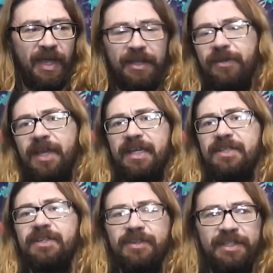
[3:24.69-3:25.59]
I know
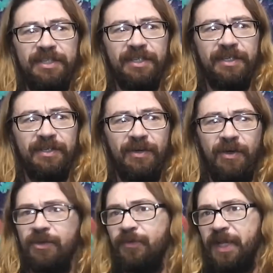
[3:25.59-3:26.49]
guys that are into
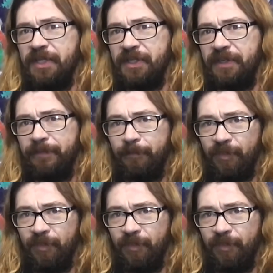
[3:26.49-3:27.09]
auto racing,